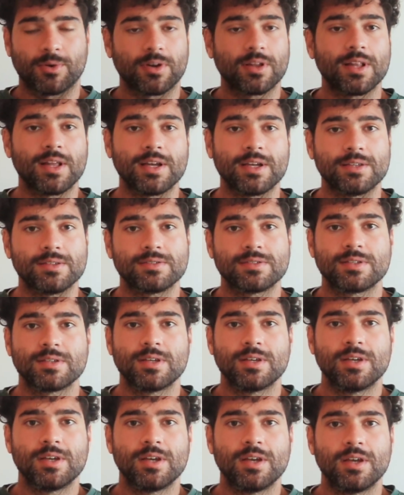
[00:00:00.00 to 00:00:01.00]
clients.
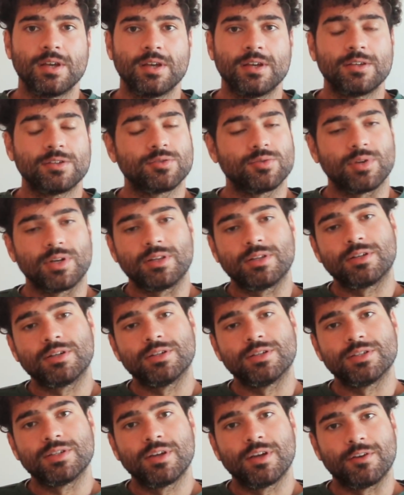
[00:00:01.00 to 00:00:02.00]
So I
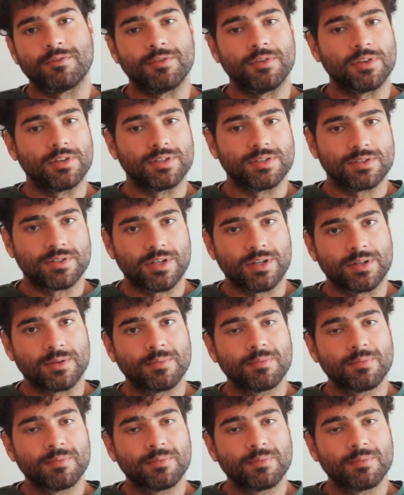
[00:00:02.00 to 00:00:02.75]
learned a few things there.